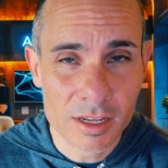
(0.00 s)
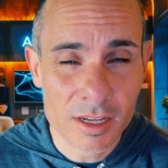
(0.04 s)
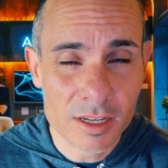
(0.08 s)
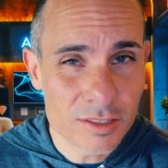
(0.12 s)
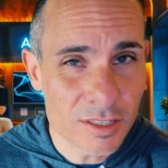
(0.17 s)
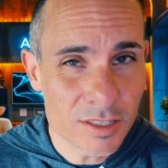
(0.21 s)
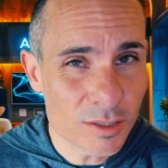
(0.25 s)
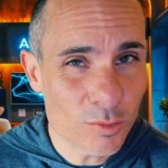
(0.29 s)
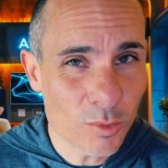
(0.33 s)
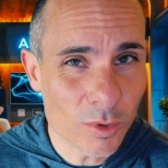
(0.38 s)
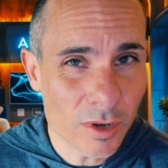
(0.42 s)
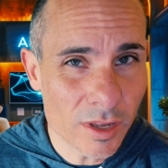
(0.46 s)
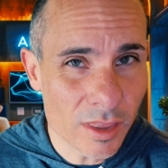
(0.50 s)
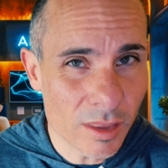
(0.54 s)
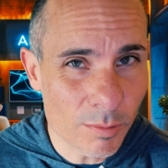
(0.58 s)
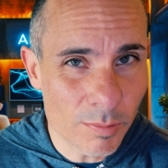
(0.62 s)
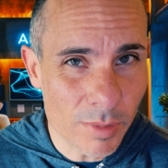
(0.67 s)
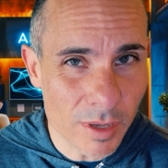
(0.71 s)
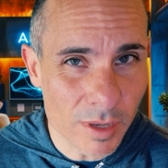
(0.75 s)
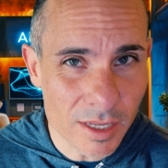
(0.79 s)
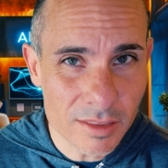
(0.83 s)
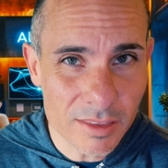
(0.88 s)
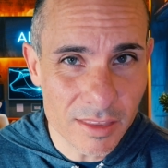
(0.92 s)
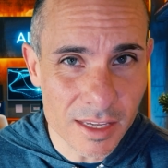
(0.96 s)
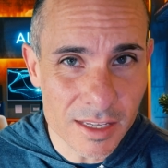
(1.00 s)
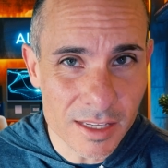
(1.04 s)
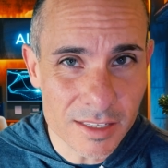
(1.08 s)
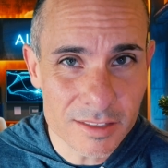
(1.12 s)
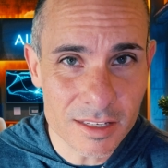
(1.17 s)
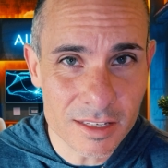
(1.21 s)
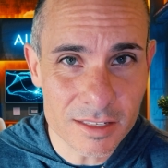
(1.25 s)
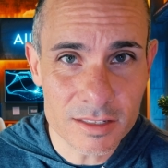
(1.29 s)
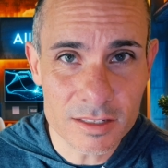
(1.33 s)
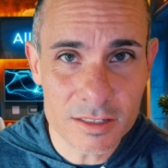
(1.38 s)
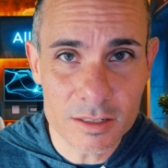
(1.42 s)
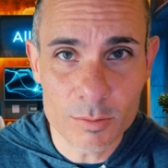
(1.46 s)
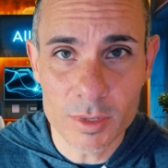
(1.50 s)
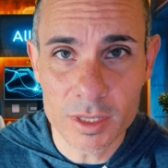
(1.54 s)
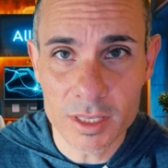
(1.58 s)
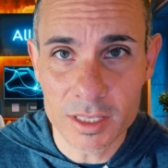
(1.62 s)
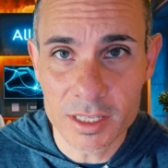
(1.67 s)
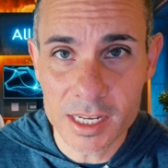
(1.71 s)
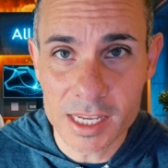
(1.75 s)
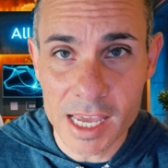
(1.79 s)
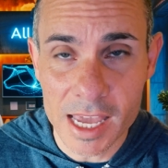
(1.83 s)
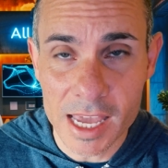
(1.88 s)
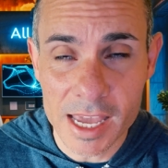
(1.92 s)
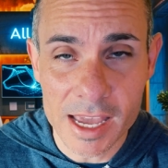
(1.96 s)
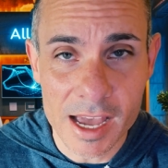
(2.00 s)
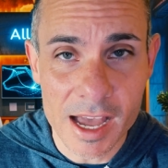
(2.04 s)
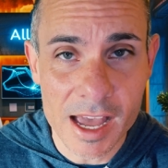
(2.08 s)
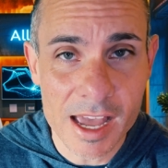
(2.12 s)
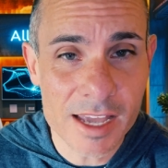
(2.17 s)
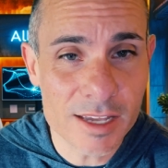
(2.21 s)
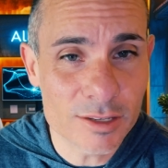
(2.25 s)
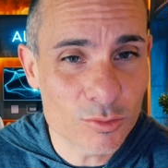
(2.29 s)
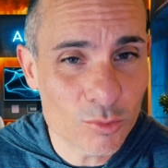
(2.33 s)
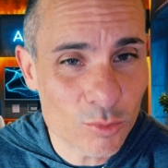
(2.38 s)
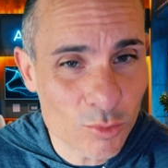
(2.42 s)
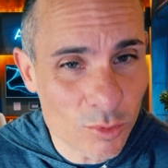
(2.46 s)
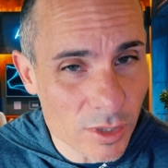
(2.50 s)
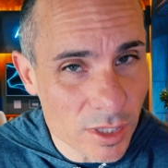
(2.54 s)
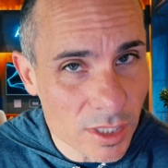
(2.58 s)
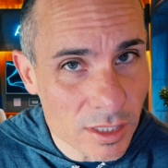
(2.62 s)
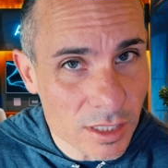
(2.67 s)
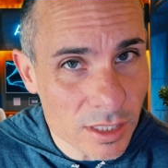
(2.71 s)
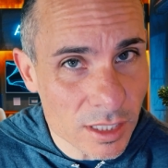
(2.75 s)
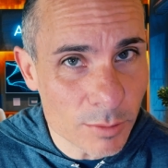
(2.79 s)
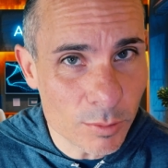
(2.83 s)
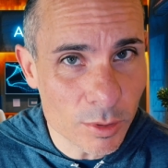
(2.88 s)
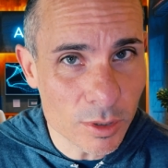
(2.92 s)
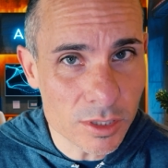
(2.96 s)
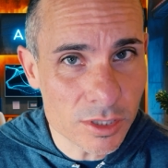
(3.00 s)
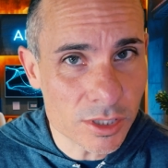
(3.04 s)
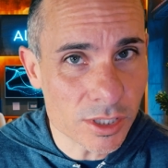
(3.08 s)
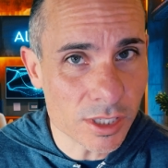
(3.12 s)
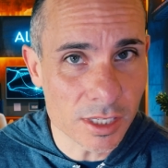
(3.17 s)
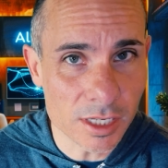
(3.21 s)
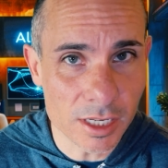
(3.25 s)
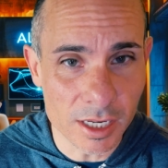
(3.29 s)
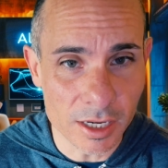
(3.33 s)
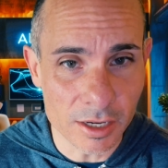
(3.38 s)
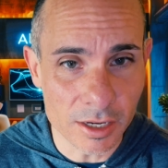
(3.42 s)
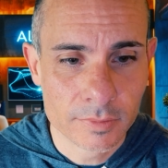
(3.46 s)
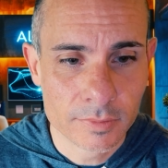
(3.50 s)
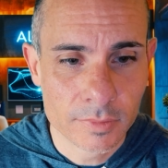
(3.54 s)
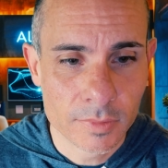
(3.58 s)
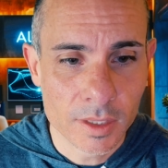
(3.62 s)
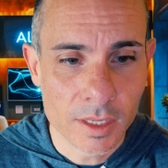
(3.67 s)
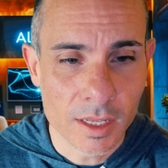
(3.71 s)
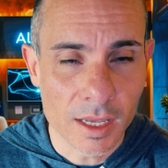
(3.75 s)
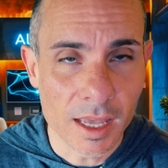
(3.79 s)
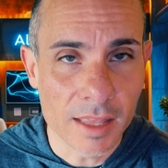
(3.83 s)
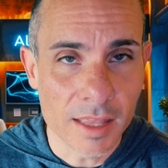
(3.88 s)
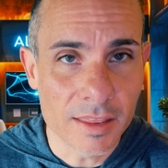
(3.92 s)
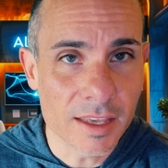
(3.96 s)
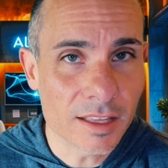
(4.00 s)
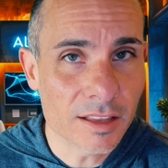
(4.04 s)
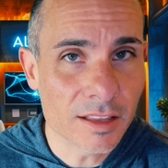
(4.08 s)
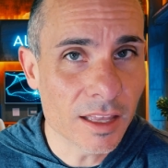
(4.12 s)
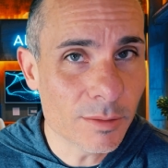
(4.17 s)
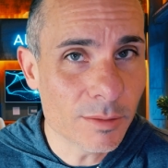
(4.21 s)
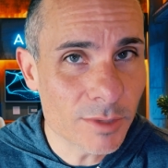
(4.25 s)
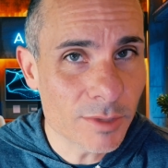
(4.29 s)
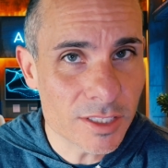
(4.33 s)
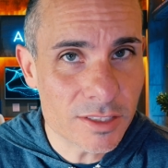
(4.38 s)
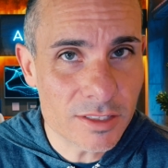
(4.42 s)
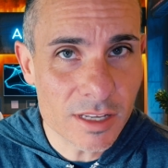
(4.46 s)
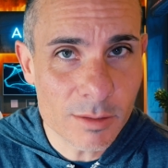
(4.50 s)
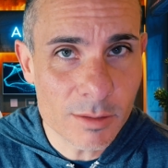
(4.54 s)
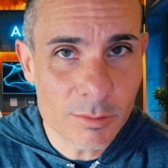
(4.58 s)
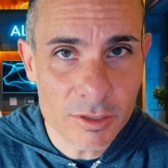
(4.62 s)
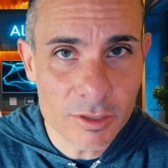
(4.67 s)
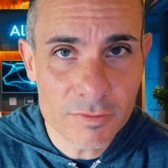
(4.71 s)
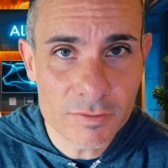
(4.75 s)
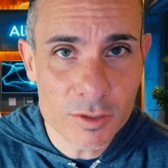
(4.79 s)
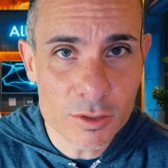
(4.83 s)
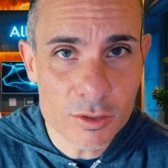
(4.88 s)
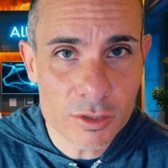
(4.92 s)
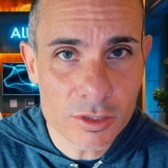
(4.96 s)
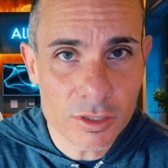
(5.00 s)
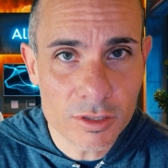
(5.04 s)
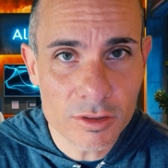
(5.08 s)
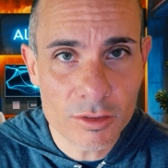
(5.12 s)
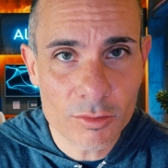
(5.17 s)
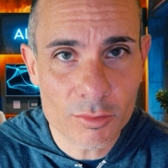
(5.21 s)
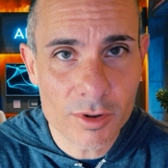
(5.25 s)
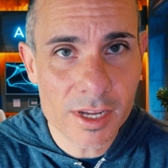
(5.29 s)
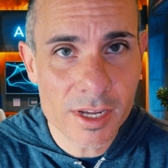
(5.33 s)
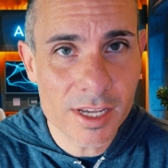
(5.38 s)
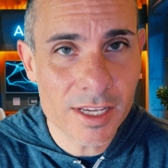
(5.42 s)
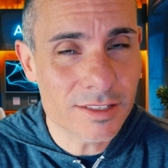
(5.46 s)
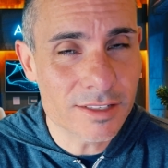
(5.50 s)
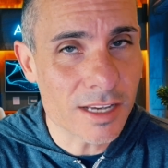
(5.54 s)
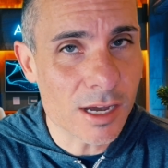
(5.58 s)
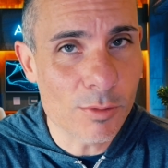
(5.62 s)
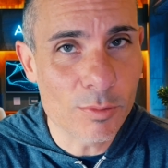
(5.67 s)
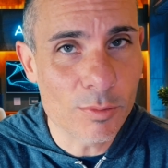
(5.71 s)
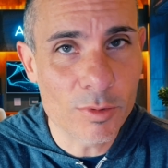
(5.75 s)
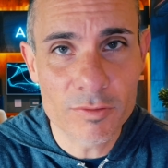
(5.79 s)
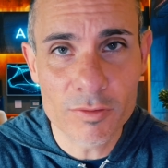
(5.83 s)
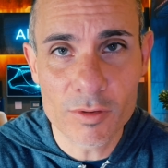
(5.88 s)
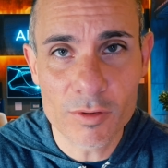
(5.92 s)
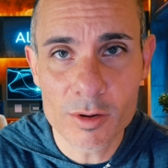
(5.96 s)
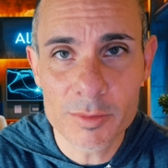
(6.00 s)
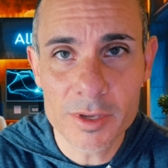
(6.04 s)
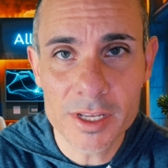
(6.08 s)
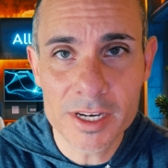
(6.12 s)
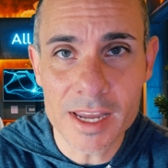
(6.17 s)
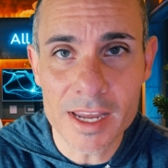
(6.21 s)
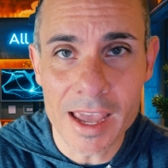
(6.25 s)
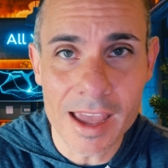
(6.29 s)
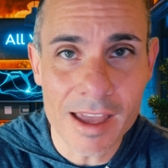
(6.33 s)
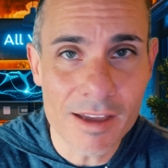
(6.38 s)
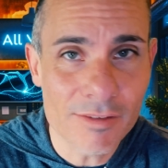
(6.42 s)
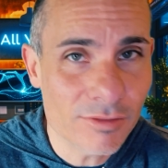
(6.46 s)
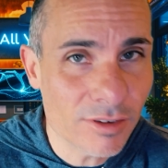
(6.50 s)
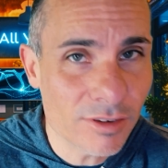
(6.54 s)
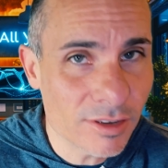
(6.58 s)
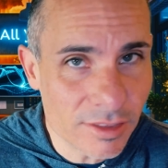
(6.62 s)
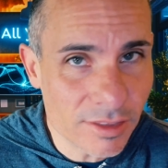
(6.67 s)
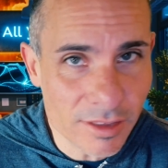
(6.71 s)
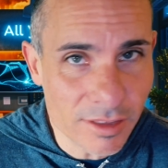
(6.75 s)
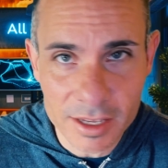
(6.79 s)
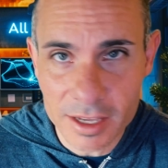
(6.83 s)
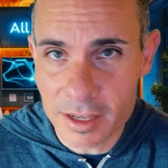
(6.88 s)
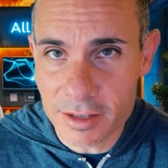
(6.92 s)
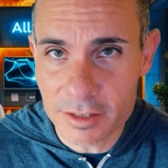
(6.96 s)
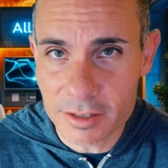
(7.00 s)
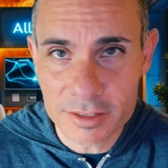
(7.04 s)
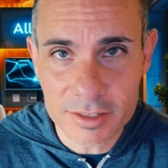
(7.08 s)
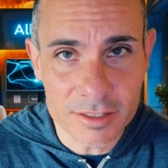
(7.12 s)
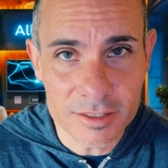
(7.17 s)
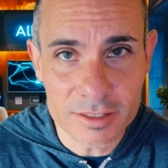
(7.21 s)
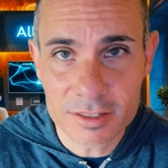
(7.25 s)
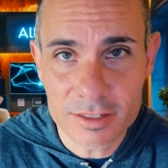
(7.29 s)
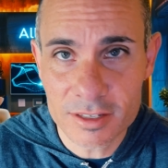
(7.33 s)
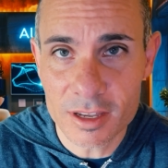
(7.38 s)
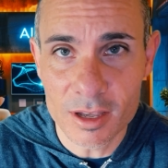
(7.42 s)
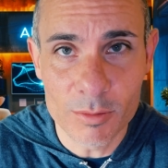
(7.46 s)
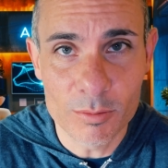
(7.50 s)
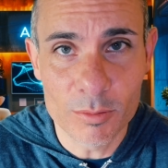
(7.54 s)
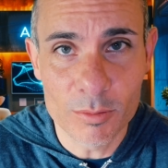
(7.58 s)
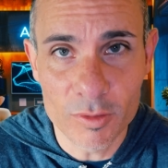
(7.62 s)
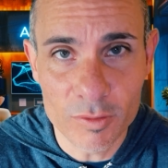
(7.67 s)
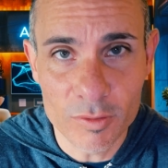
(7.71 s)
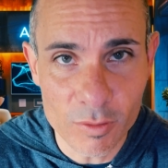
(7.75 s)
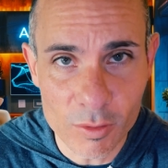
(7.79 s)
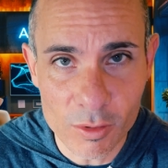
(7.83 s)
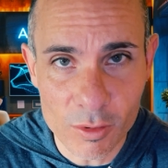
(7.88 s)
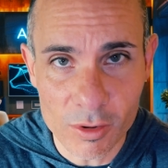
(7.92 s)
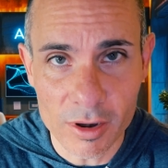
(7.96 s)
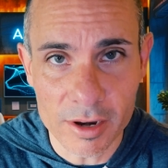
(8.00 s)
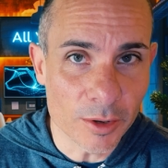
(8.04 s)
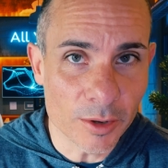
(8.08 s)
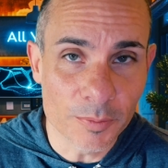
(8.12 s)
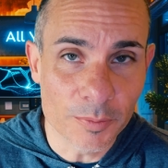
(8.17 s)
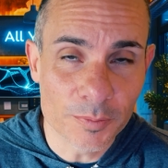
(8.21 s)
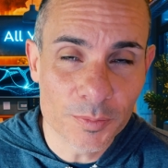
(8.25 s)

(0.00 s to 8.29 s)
So that's one of the big things that Stability AI is really pushing here and they claim that Stable Diffusion 3 is outperforming everything else that's come before it.